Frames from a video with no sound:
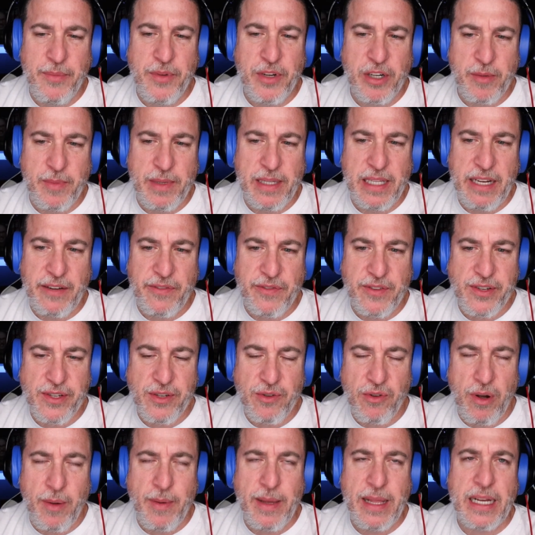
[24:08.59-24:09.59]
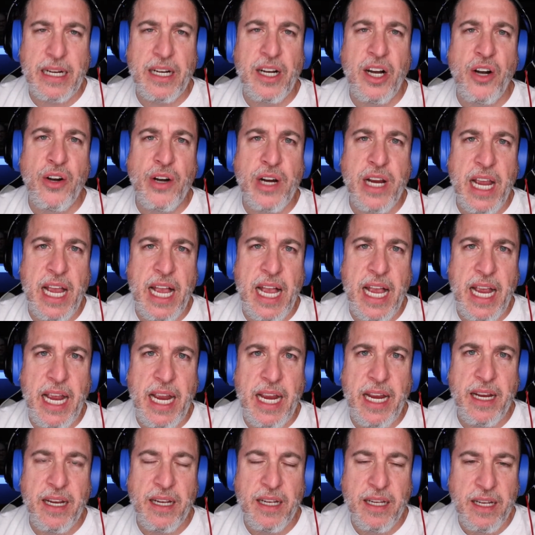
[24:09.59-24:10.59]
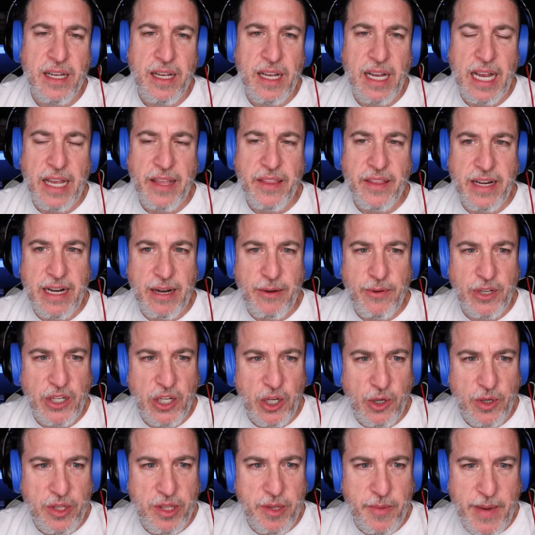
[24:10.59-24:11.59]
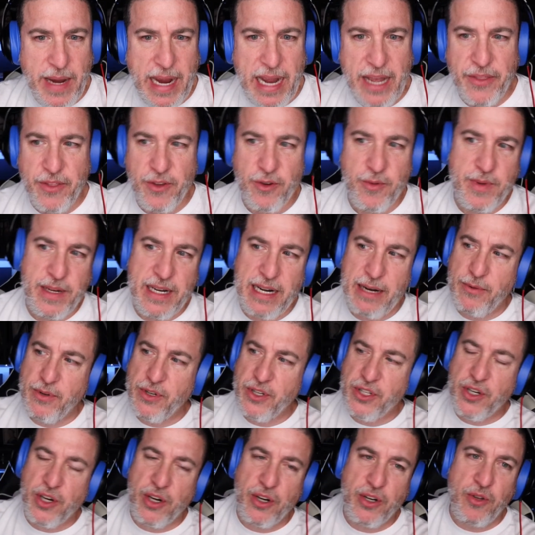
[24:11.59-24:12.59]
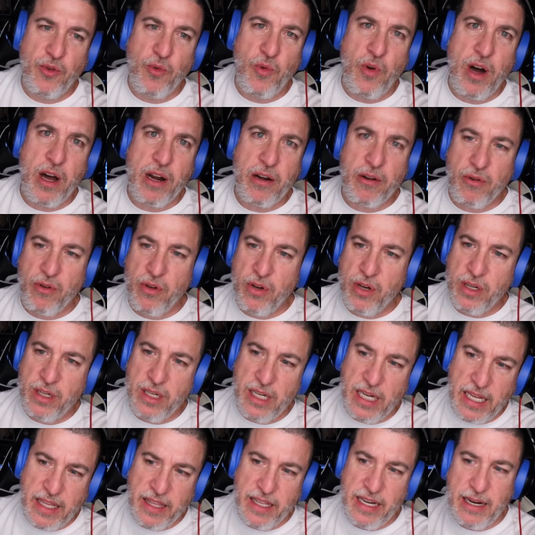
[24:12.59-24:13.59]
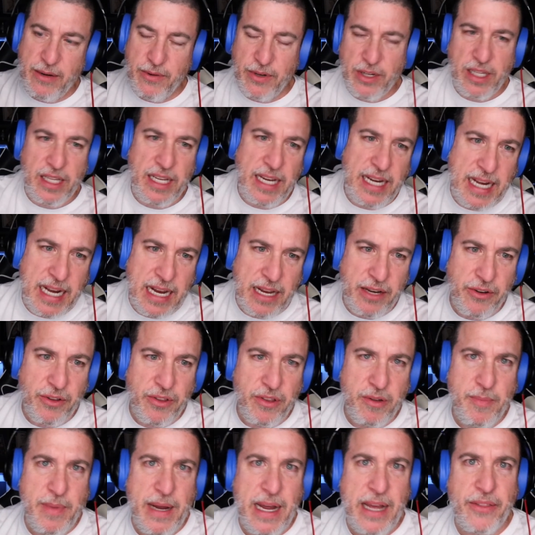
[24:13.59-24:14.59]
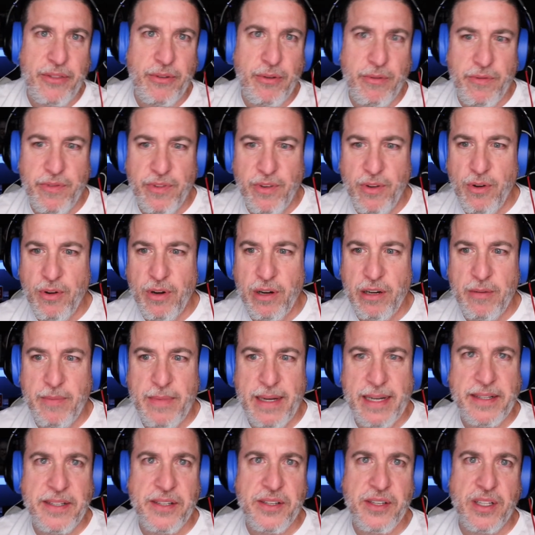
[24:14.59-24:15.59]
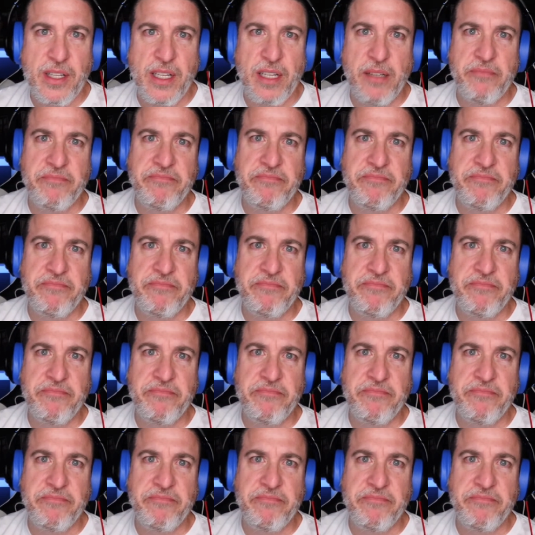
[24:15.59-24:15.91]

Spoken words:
You're going to be late for school. I'd be like, okay. And then I would go in the bathroom and I would turn the water on. And then I would lay down on the bathroom floor and go back to sleep.